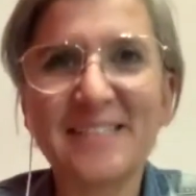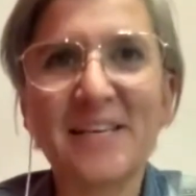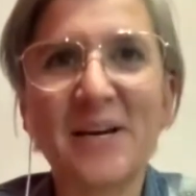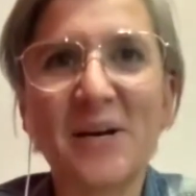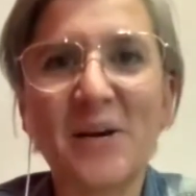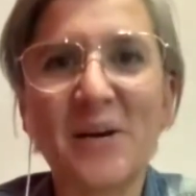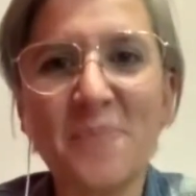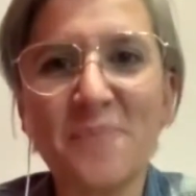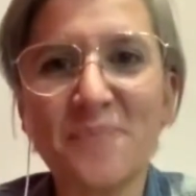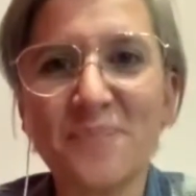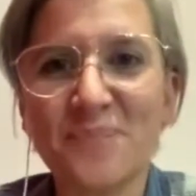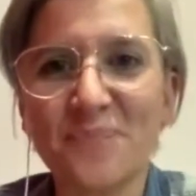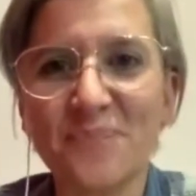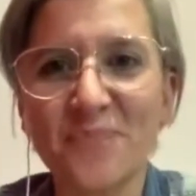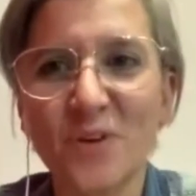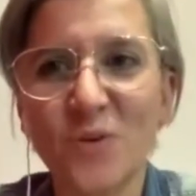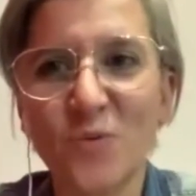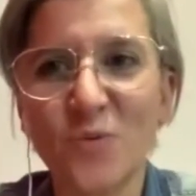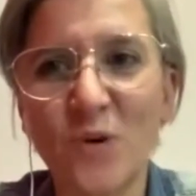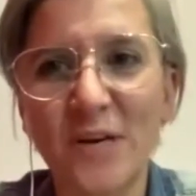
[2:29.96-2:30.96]
um,
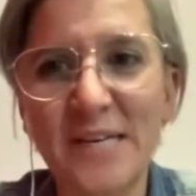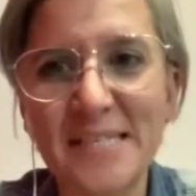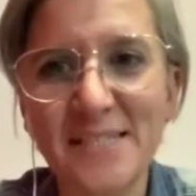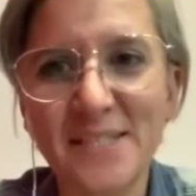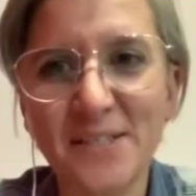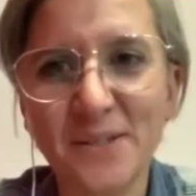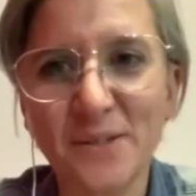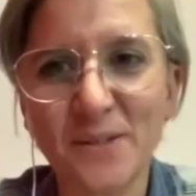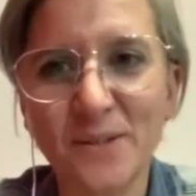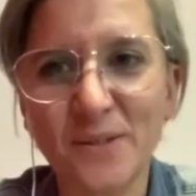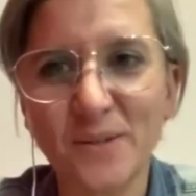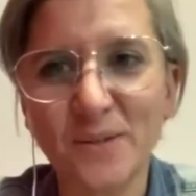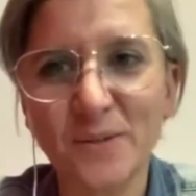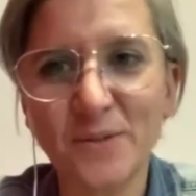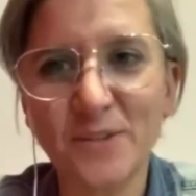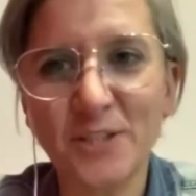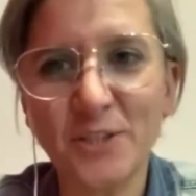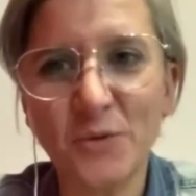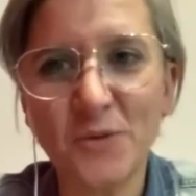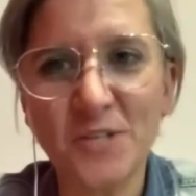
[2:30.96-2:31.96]
what is the,
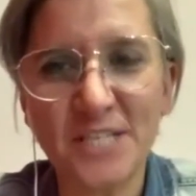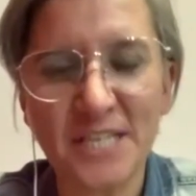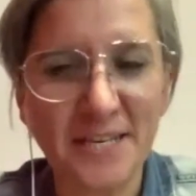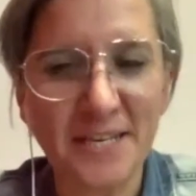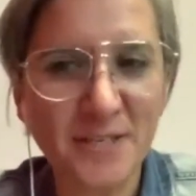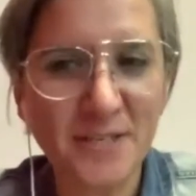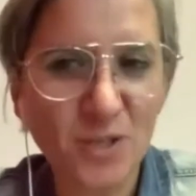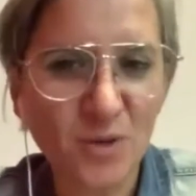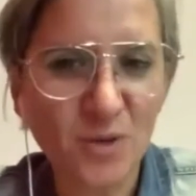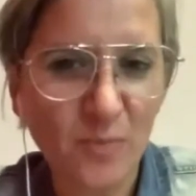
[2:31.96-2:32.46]
did you change